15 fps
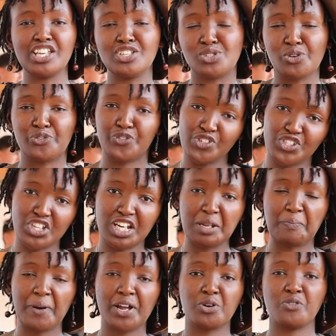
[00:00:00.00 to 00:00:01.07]
is
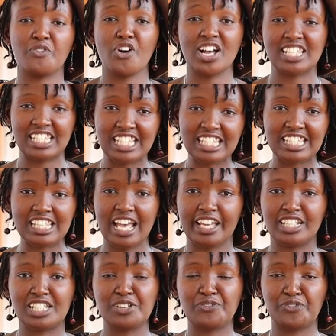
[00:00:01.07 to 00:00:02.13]
officially part of our
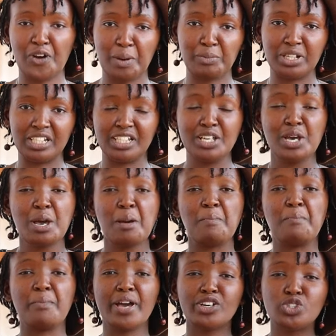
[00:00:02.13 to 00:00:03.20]
CCIT family,
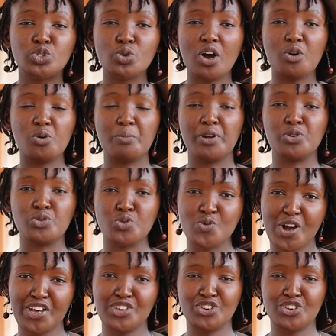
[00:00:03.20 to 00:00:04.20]
make sure umenunua